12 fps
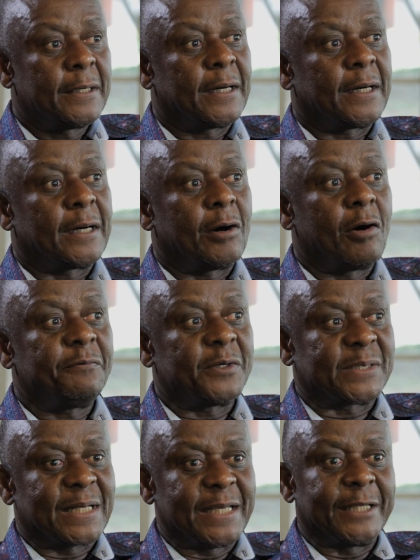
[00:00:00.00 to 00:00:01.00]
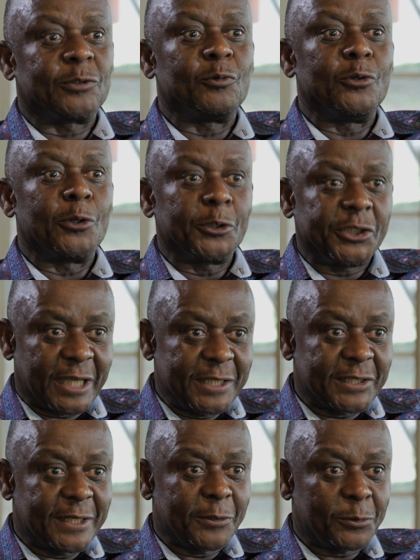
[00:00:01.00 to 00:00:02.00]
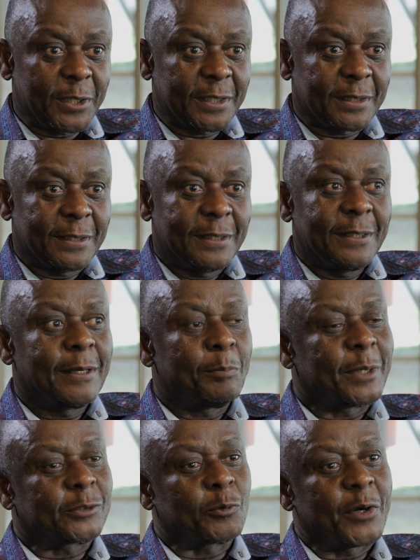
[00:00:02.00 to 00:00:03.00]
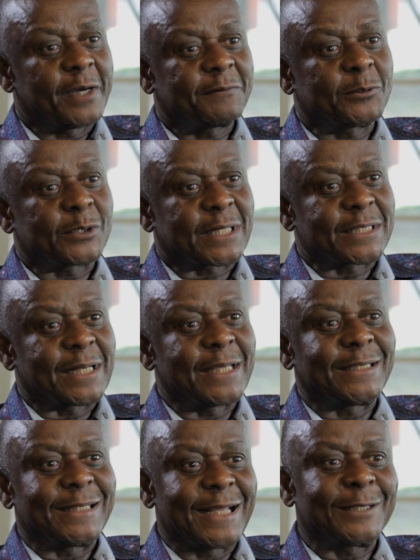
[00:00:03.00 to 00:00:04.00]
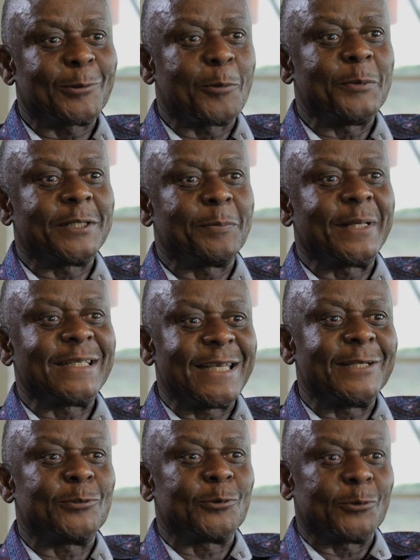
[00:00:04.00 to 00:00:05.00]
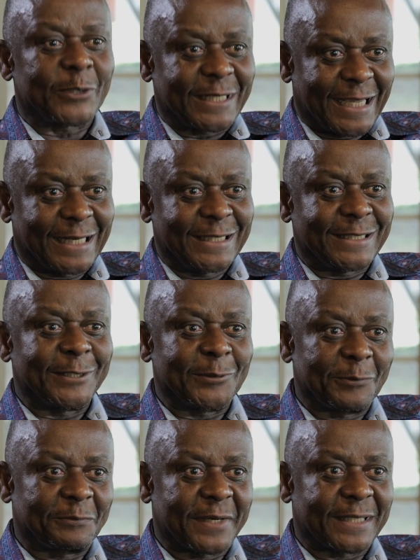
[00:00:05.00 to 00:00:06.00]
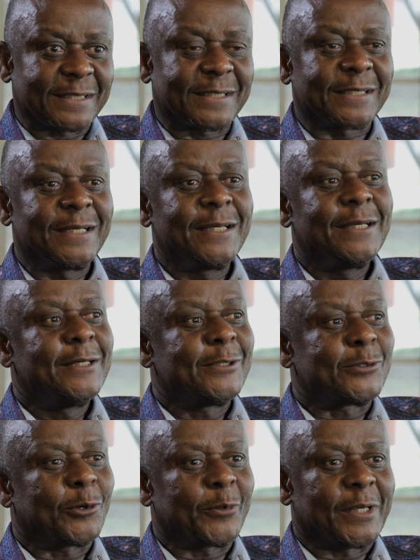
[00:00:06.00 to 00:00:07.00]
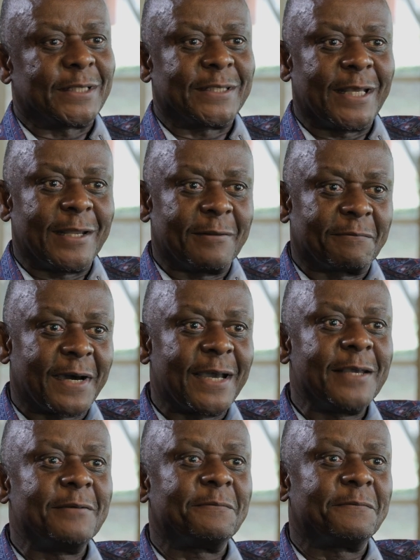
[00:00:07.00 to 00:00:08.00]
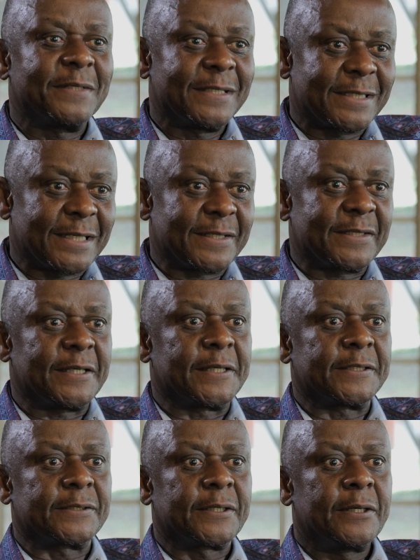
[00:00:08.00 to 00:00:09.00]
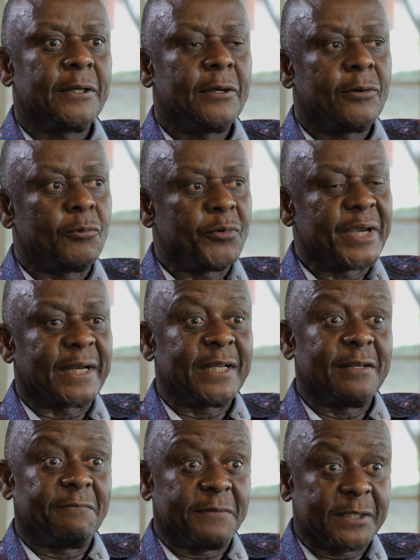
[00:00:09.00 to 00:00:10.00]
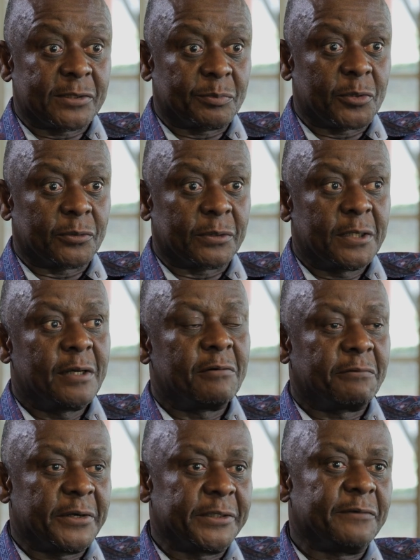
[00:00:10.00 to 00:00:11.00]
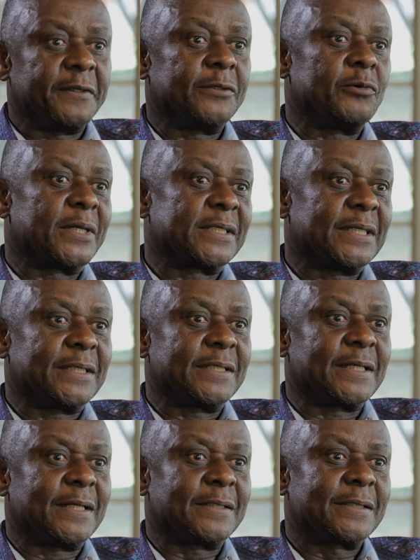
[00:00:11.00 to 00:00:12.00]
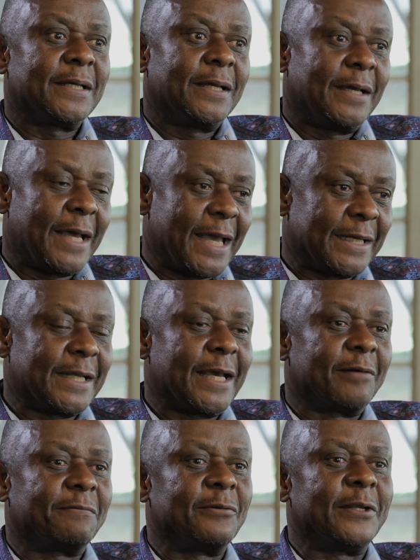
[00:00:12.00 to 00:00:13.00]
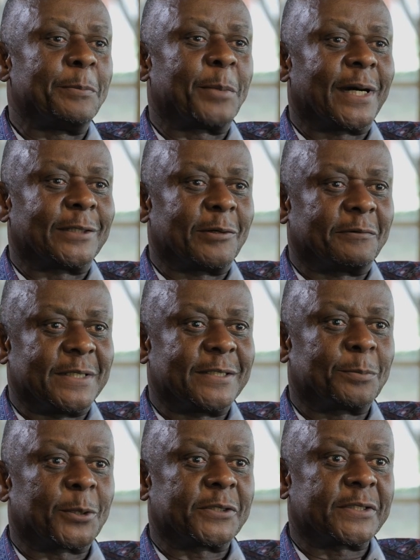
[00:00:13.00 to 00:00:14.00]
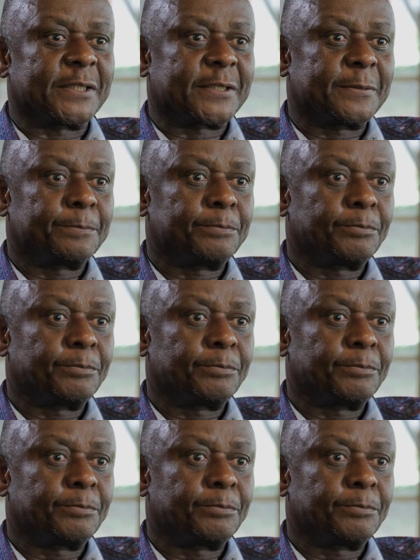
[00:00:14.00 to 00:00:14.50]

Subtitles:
Obviously, it will not change anything, but we have to translate that commitment into reality, into facts, so that in 5-6 years, we are really visible for individual citizens and they are fully part of this process.